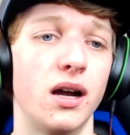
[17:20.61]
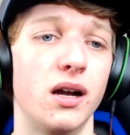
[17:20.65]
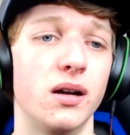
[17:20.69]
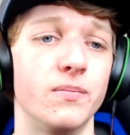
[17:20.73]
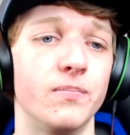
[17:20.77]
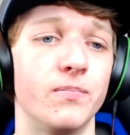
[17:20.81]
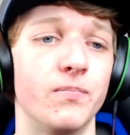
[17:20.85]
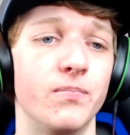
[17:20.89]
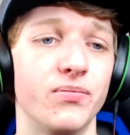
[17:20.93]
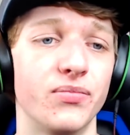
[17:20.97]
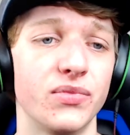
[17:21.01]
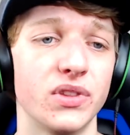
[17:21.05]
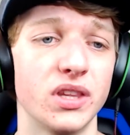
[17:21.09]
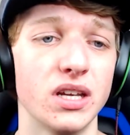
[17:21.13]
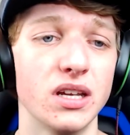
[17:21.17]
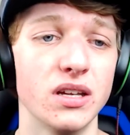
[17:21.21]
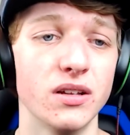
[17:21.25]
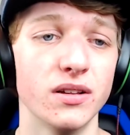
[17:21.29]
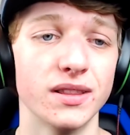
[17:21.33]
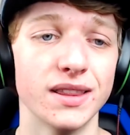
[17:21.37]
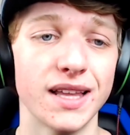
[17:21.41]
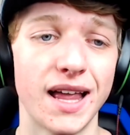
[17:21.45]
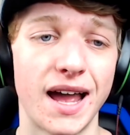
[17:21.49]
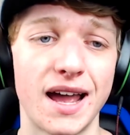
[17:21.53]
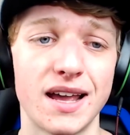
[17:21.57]

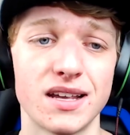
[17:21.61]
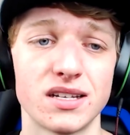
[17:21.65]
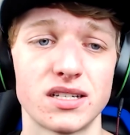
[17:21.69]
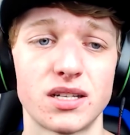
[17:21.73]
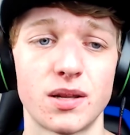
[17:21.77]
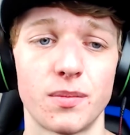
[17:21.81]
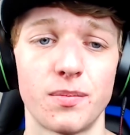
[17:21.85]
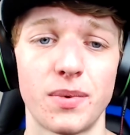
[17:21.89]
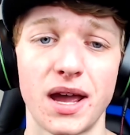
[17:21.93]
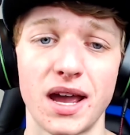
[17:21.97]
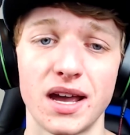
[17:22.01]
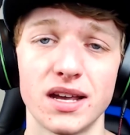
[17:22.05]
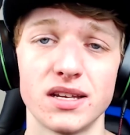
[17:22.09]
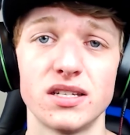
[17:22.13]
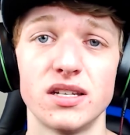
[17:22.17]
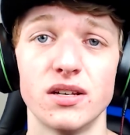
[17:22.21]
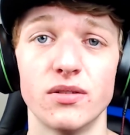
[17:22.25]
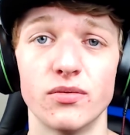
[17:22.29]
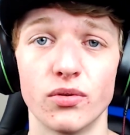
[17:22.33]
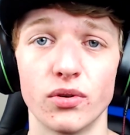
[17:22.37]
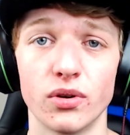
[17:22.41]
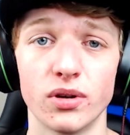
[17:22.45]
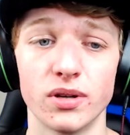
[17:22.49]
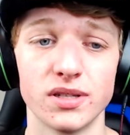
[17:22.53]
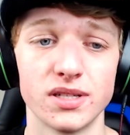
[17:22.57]
The last
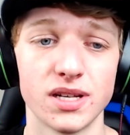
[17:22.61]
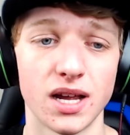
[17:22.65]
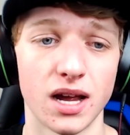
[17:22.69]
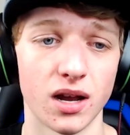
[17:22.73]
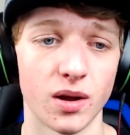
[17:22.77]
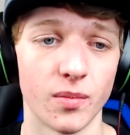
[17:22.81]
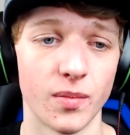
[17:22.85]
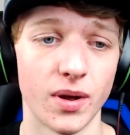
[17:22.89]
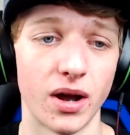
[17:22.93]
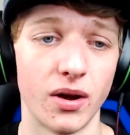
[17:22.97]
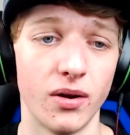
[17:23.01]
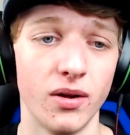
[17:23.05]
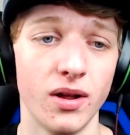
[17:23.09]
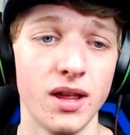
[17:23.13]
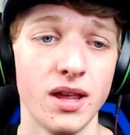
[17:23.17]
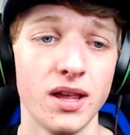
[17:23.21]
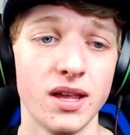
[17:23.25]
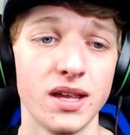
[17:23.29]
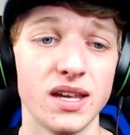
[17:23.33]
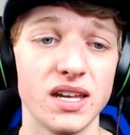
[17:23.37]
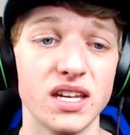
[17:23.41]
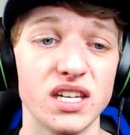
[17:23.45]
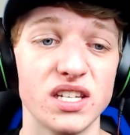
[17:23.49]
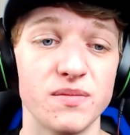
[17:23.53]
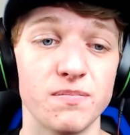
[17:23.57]
passive we're going to talk about
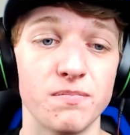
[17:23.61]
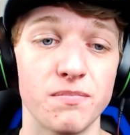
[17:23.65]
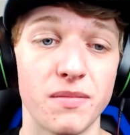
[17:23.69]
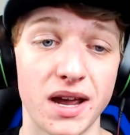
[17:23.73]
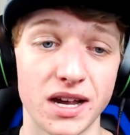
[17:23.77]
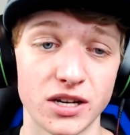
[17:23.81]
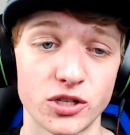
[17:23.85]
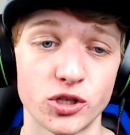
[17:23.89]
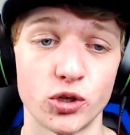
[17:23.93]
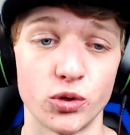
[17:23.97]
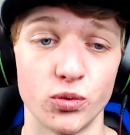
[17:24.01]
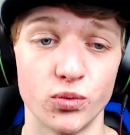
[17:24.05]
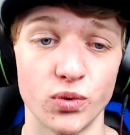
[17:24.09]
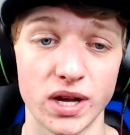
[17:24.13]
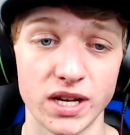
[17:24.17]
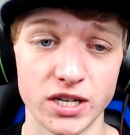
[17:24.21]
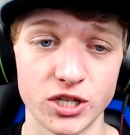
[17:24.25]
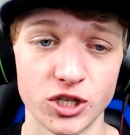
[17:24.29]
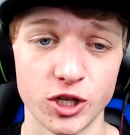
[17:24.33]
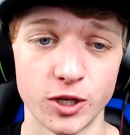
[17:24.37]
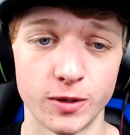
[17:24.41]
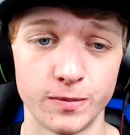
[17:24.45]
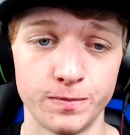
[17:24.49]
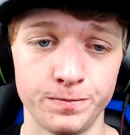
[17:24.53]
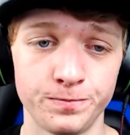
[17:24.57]
is
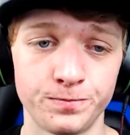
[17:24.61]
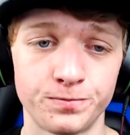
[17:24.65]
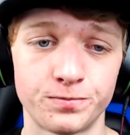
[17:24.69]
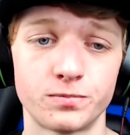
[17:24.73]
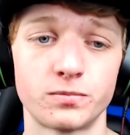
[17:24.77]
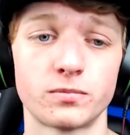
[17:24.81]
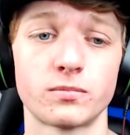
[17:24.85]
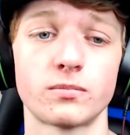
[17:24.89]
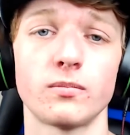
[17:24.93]
Maturation,